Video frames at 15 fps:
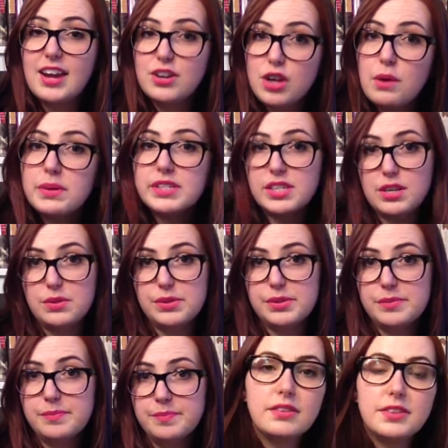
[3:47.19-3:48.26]
No excuse.
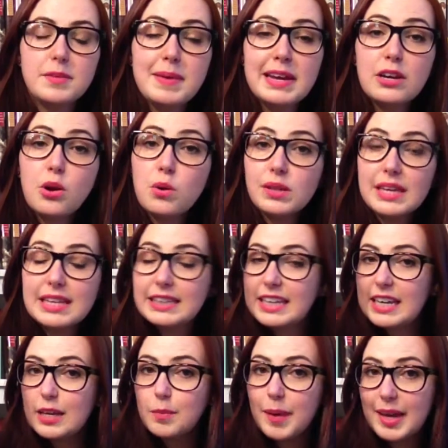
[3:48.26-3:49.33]
The Magnolia
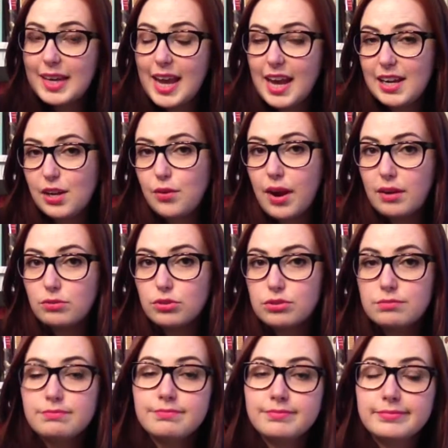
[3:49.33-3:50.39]
League by Katie Crouch.
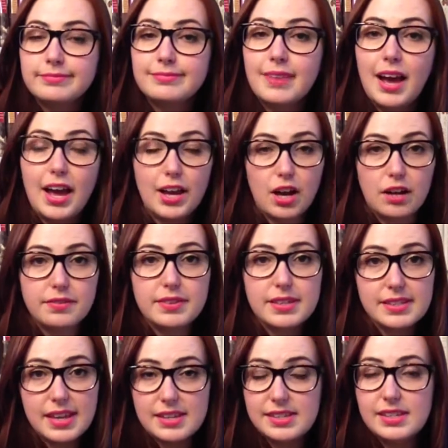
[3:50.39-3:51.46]
I got
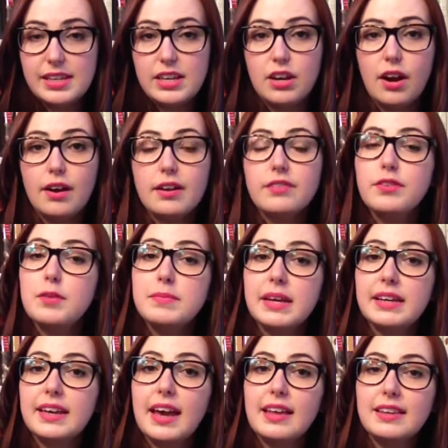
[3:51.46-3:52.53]
this as an e-arc from
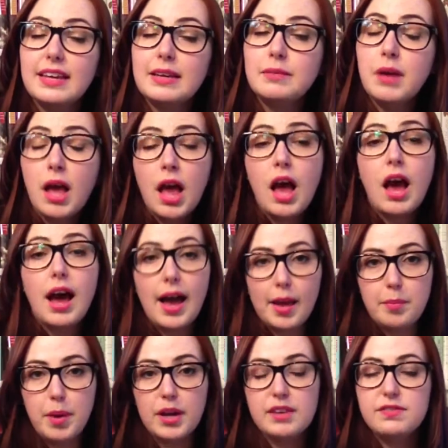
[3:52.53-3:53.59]
NetGalley. I
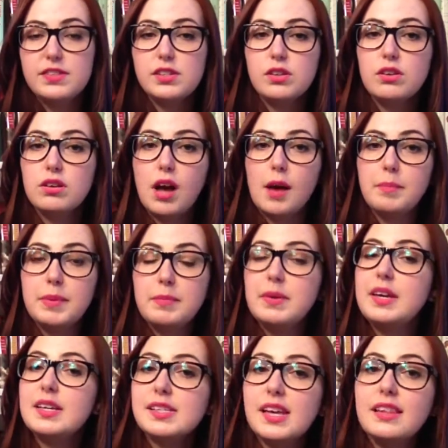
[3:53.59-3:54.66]
bought a physical copy
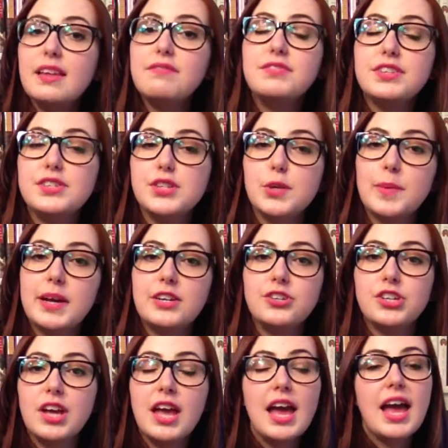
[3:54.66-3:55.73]
because I loved it so
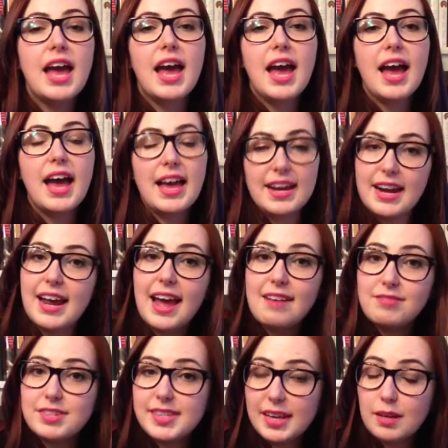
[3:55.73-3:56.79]
much. And I
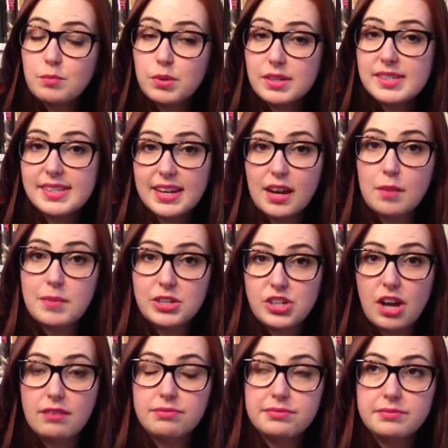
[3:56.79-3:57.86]
have the second book sitting on my
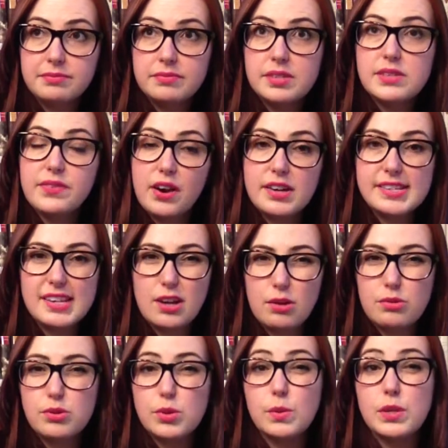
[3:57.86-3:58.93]
shelf. As far as I know,
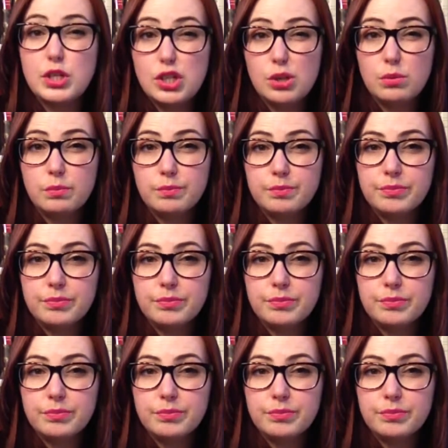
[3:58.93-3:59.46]
there's only two.